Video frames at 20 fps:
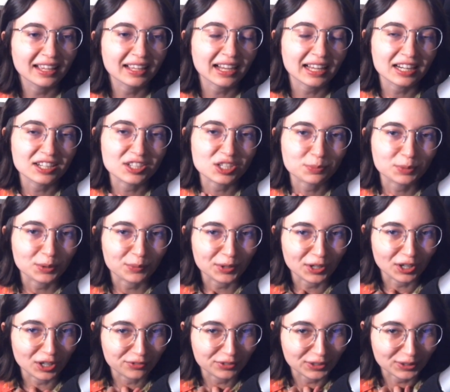kind of just put me
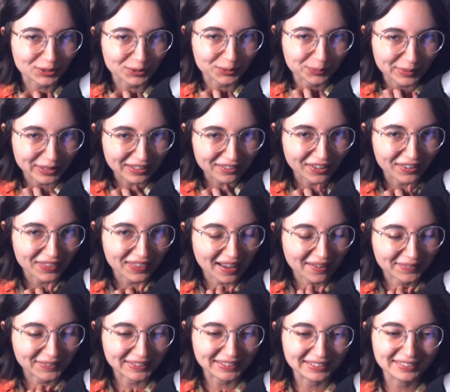off a little bit on that
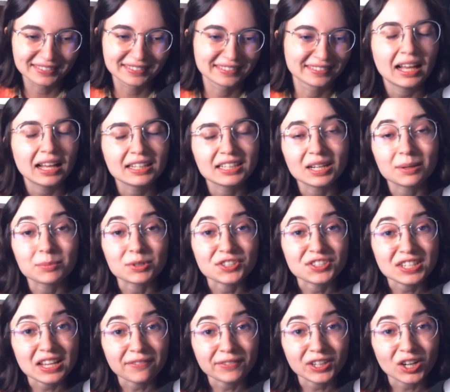one. Number
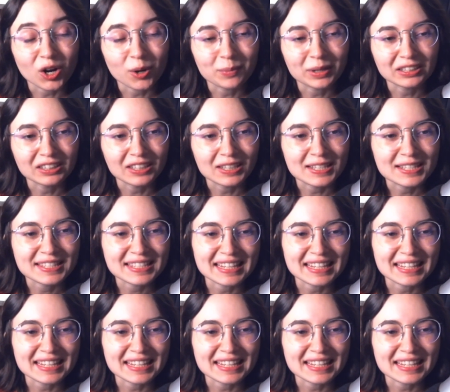7 on my list